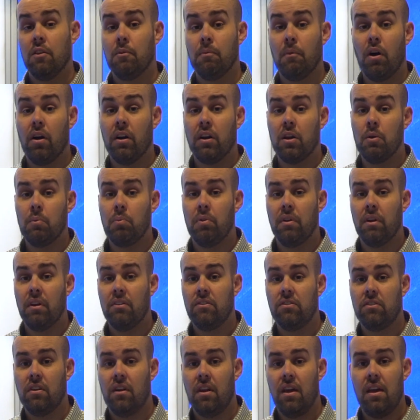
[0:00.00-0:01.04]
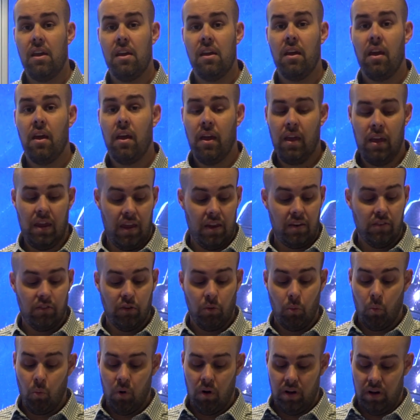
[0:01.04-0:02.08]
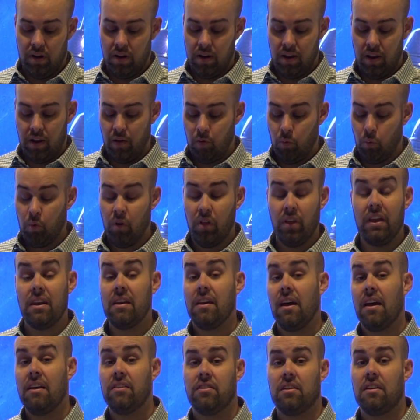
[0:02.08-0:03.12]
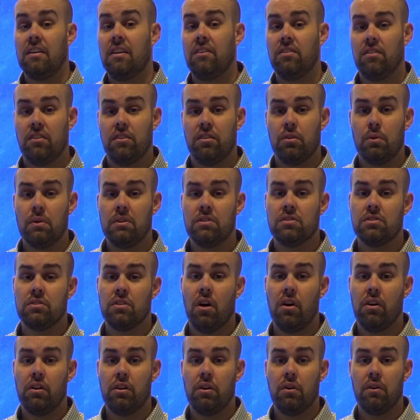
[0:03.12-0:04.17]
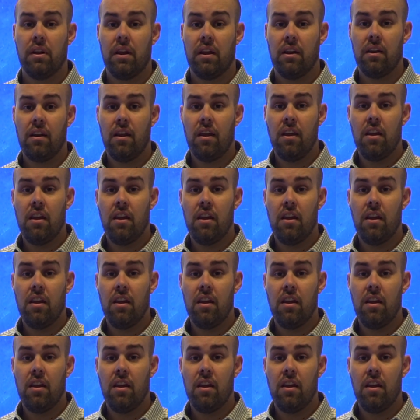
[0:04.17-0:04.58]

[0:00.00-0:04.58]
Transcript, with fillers: the marketplace today into one really nice and easy to install unit.